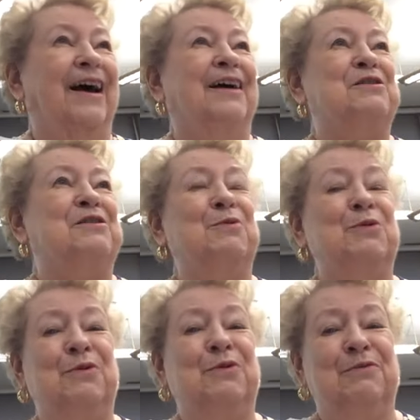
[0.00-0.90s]
I
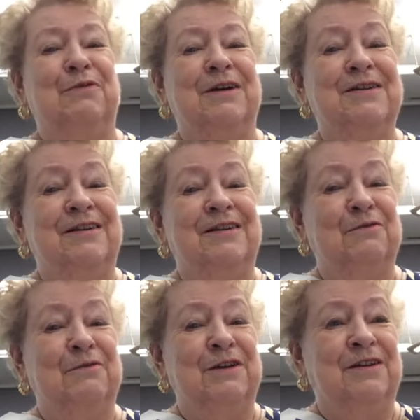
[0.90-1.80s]
spoke with a resident
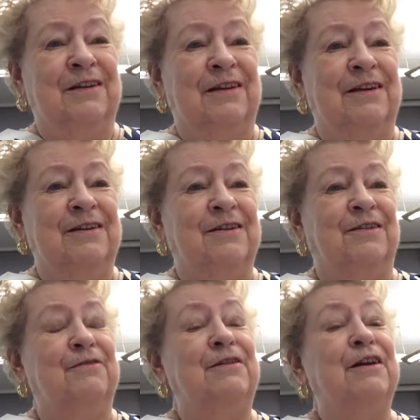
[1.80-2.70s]
recently. He said
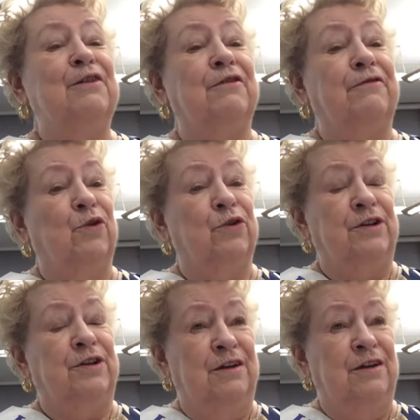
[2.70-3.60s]
they're down to
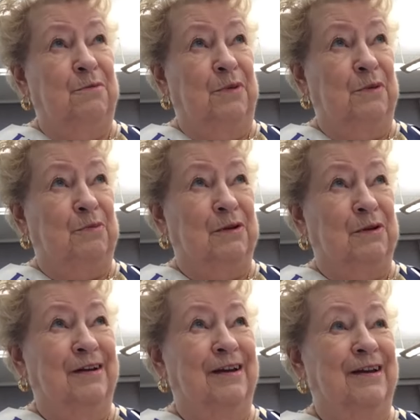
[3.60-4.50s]
14 people
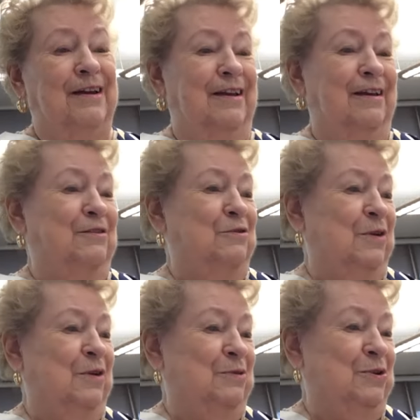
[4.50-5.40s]
in New
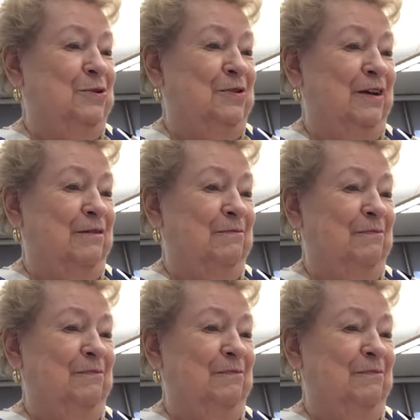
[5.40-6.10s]
Amsterdam.